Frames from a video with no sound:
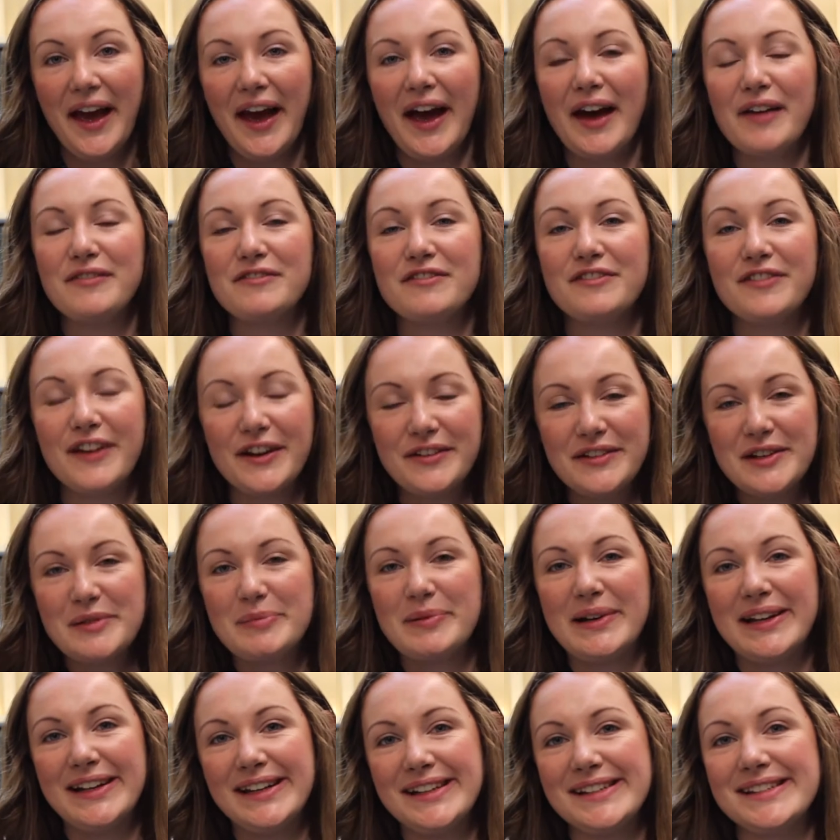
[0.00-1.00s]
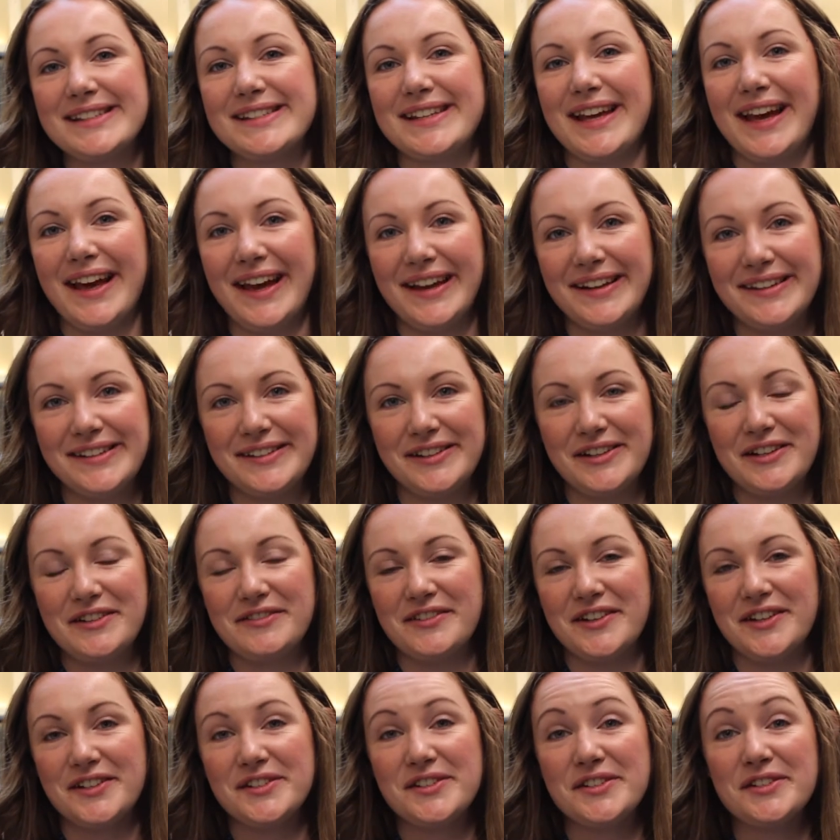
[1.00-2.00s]
I'm very pleased to hand
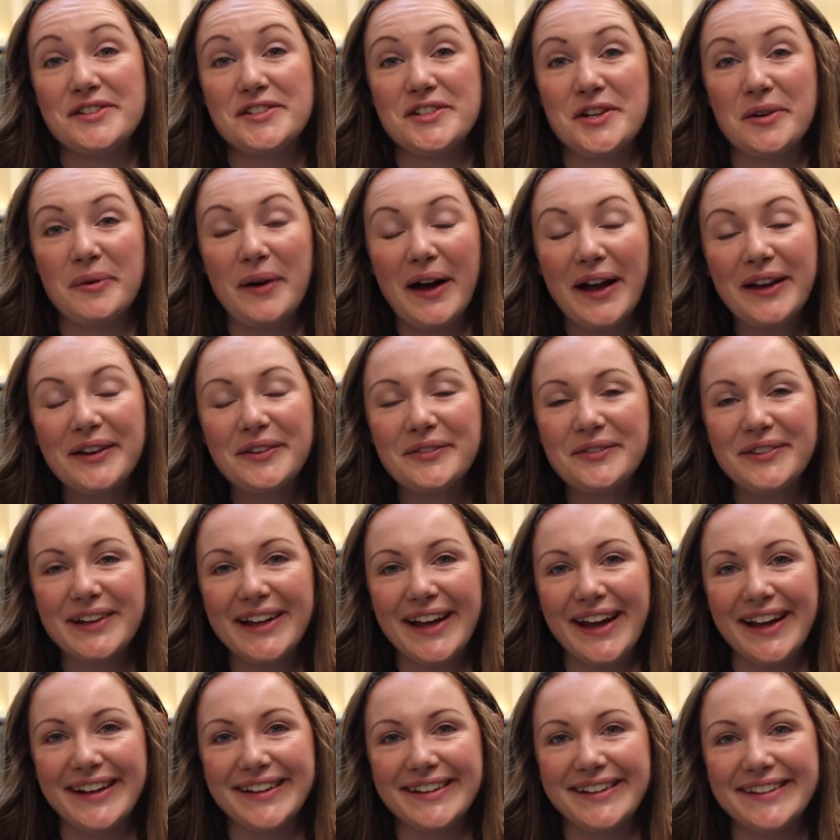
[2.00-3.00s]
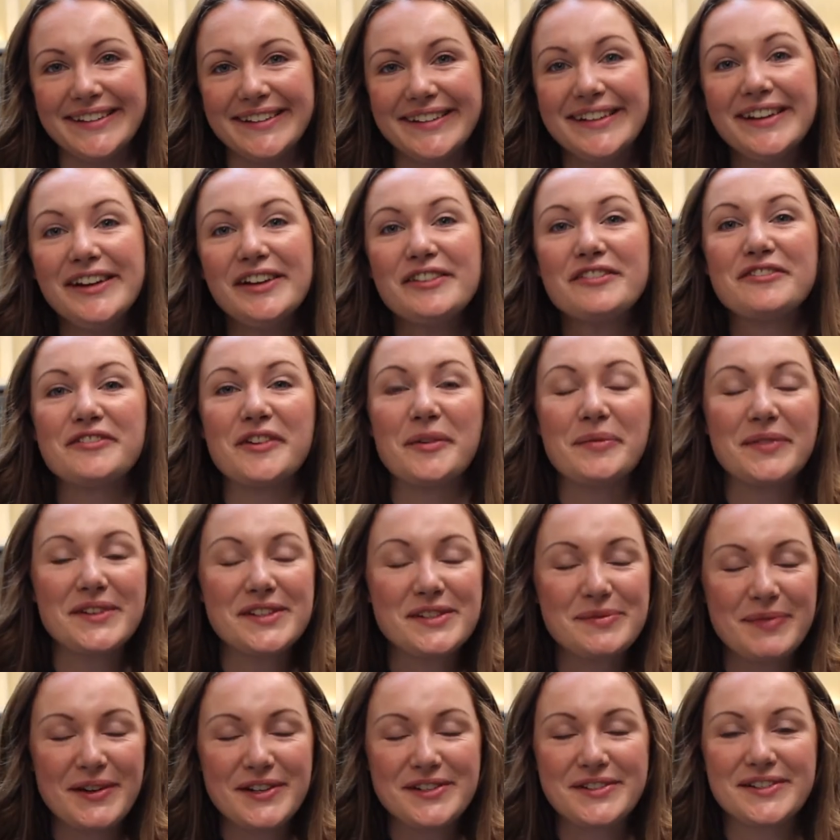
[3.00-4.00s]
over to Joanne and Rhiannon from the
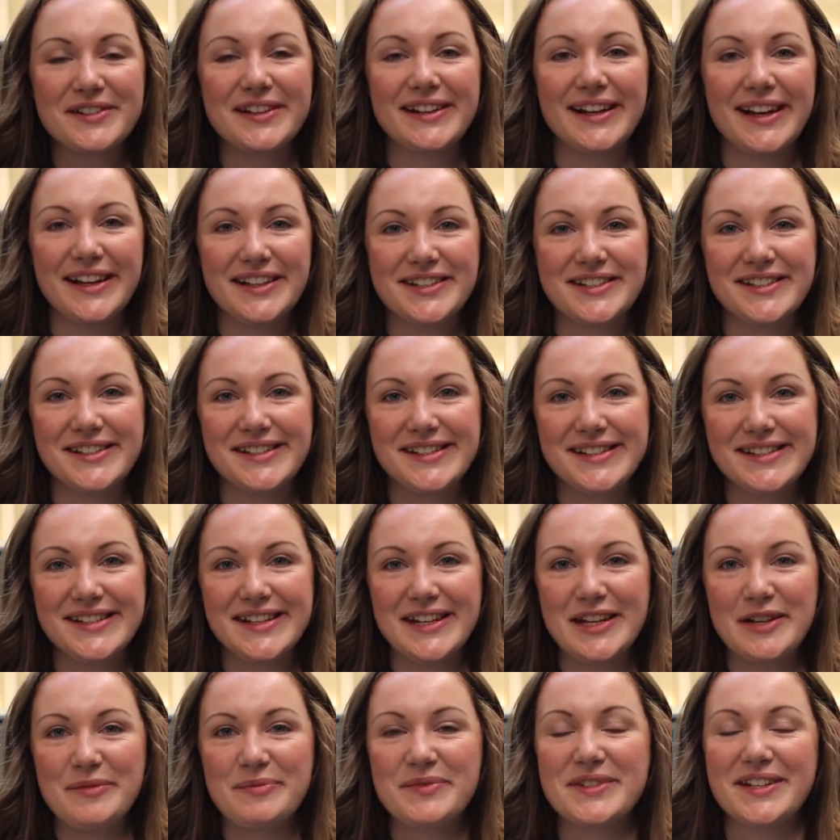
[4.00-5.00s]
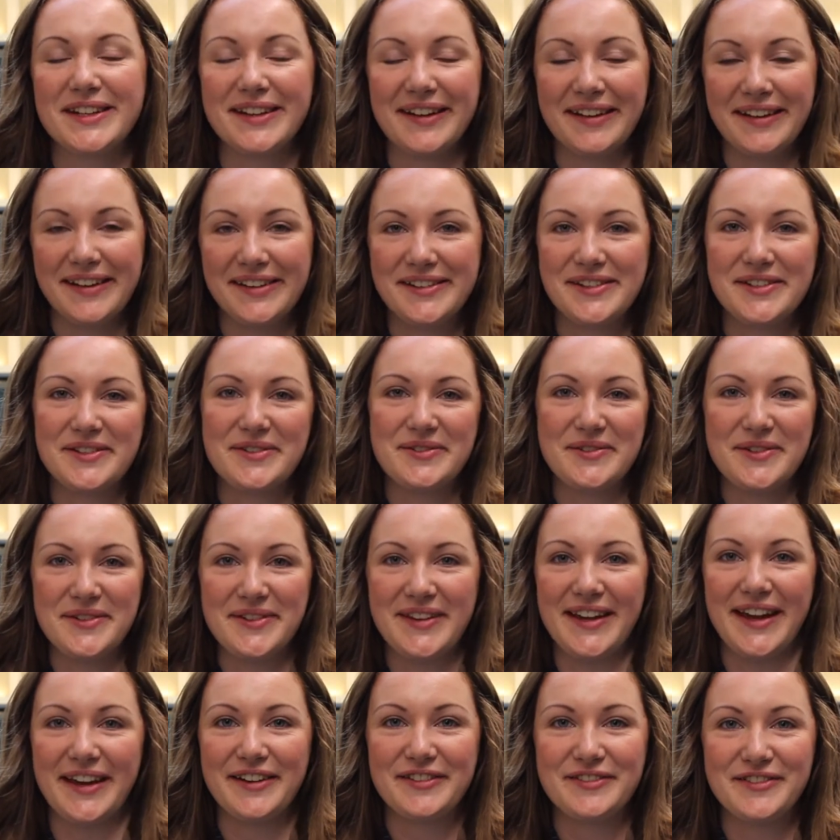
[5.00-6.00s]
Special Collections team to guide us through
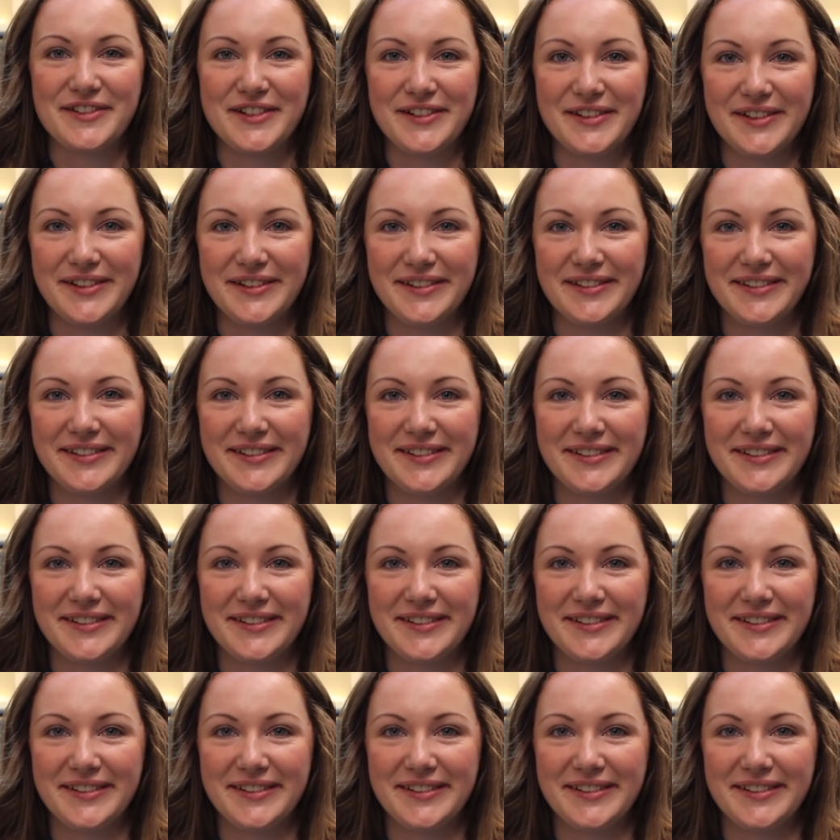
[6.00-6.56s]
the afternoon.